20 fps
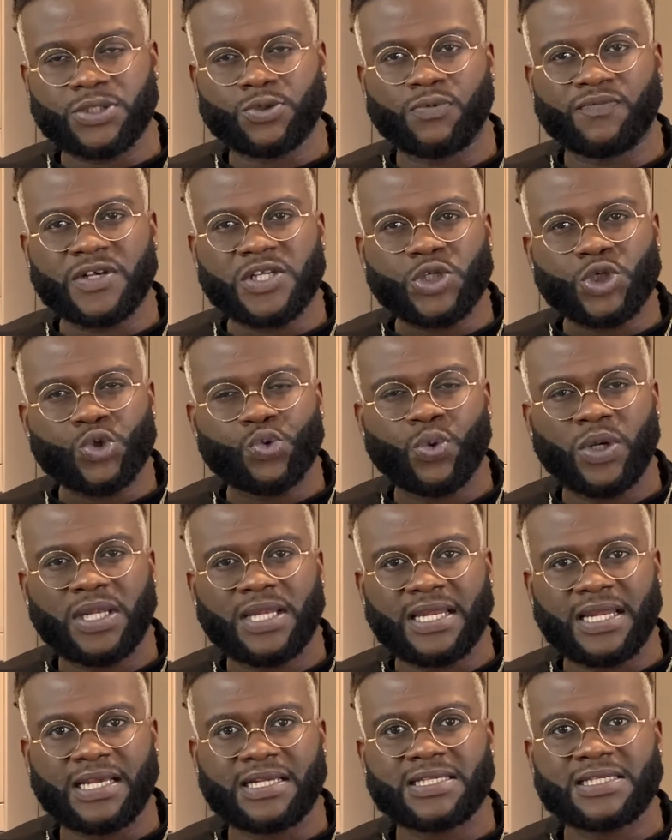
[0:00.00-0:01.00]
the
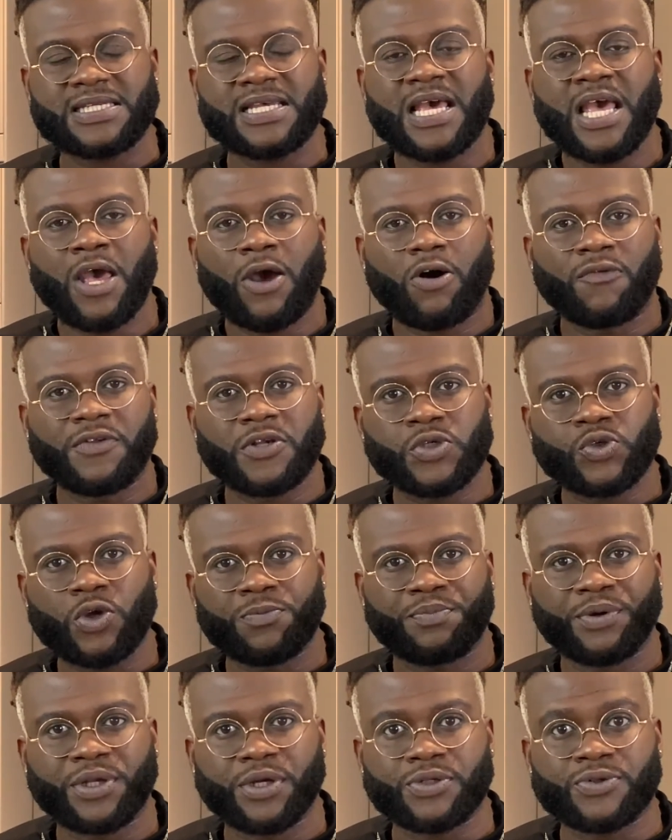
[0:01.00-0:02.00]
sweetness of the sweet
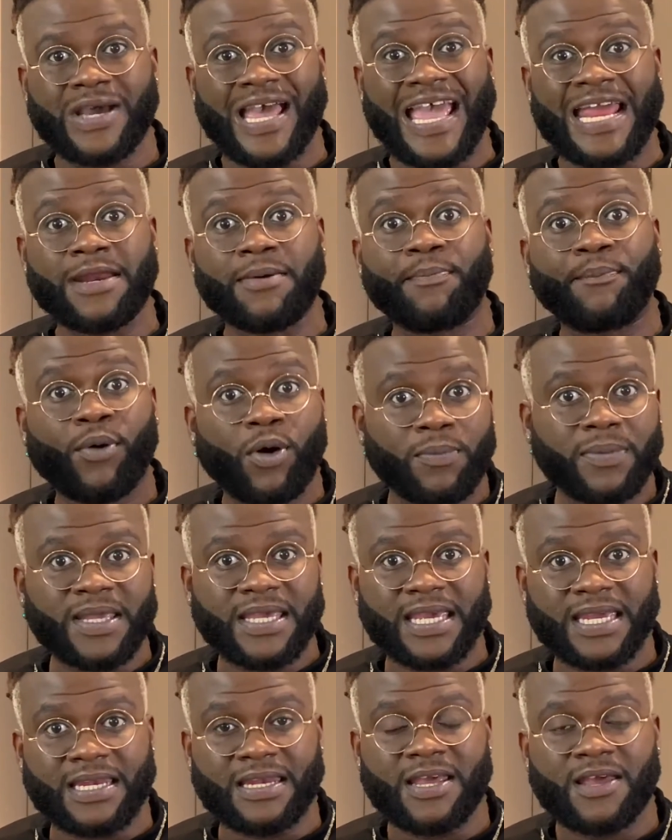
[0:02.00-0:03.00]
potato and the
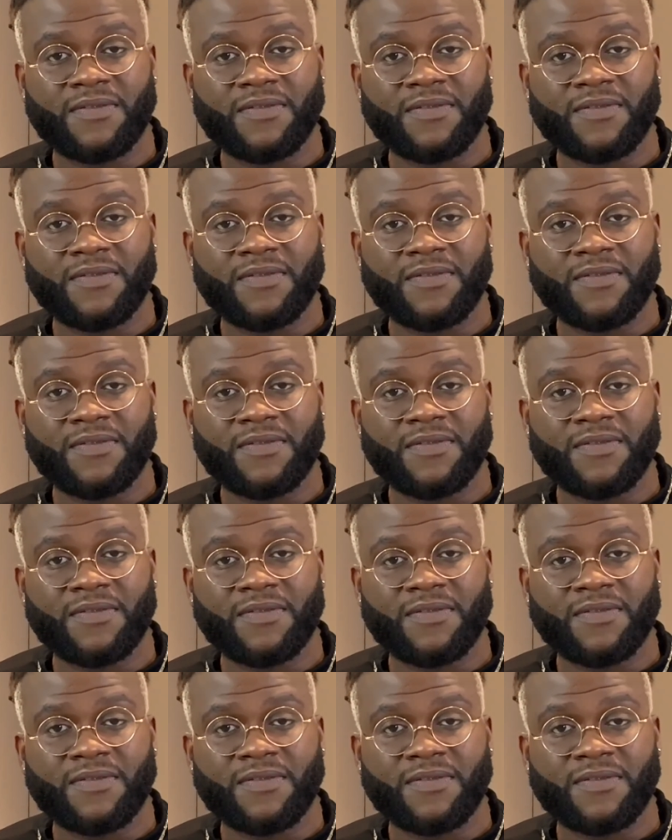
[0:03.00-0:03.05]
pumpkin,